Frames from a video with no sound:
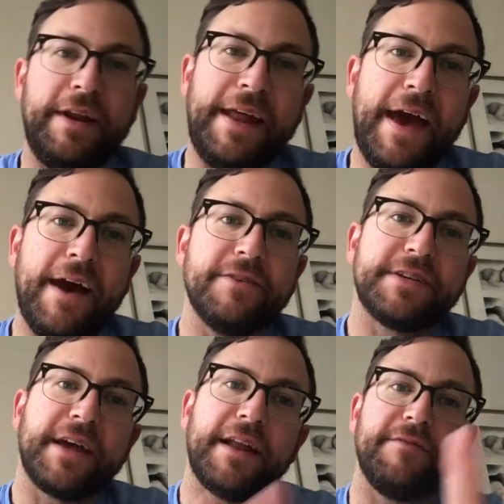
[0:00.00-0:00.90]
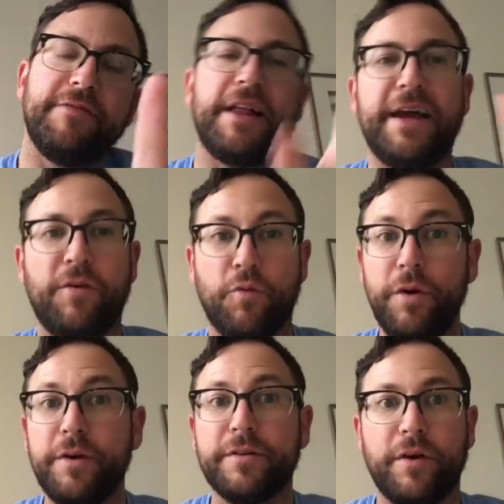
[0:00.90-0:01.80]
and how to kind of like
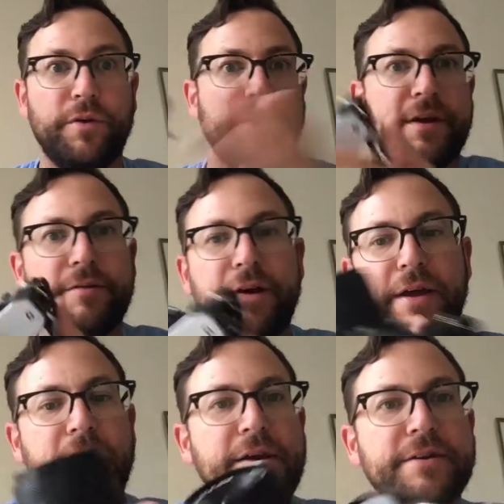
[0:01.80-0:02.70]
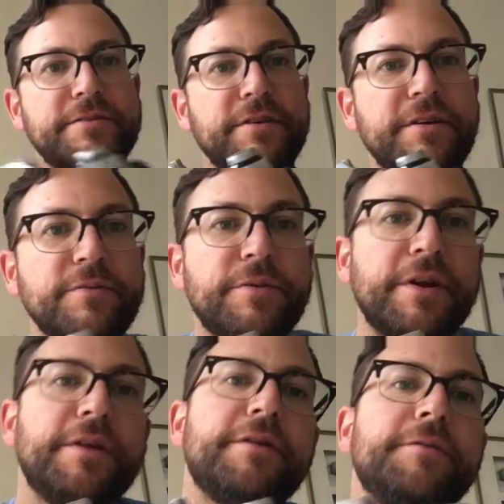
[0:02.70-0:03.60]
work the whole thing, right? So here's what we're
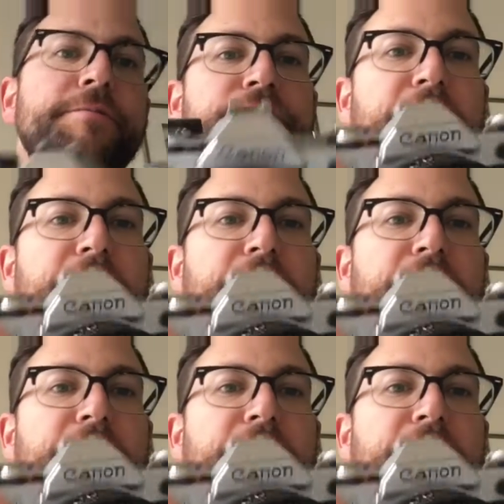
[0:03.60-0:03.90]
going to do.